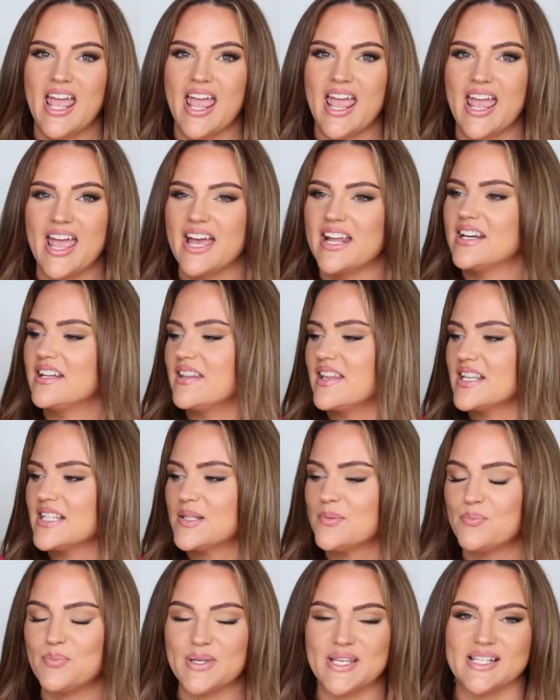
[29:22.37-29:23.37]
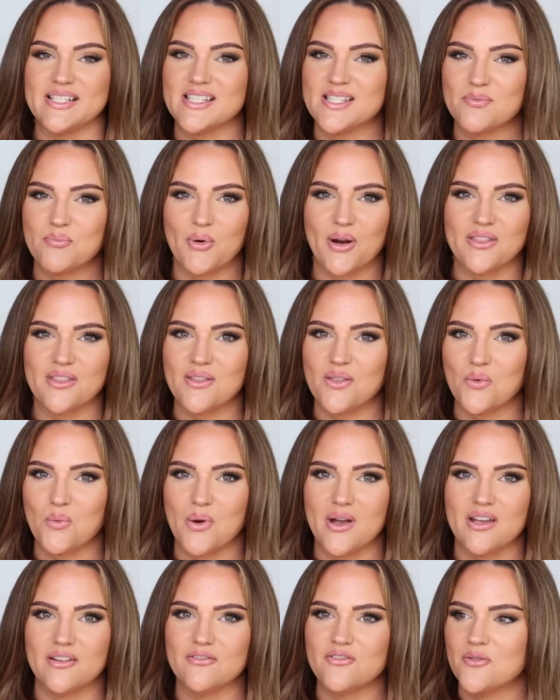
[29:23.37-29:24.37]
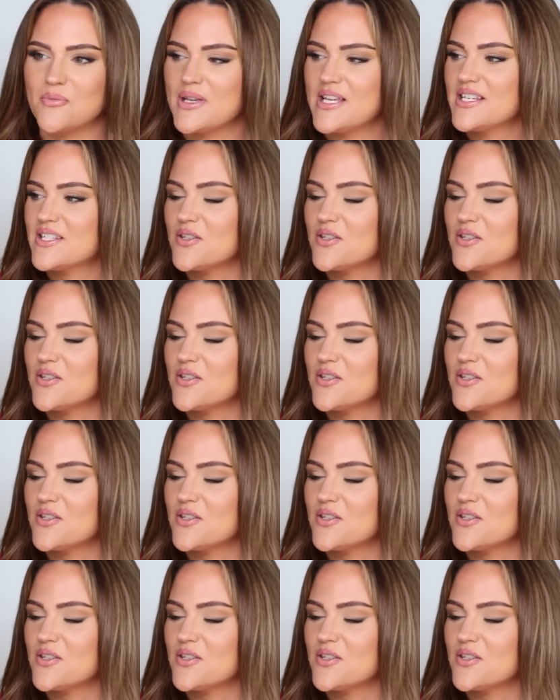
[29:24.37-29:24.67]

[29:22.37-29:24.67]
and this beats Breath of the Wild for me.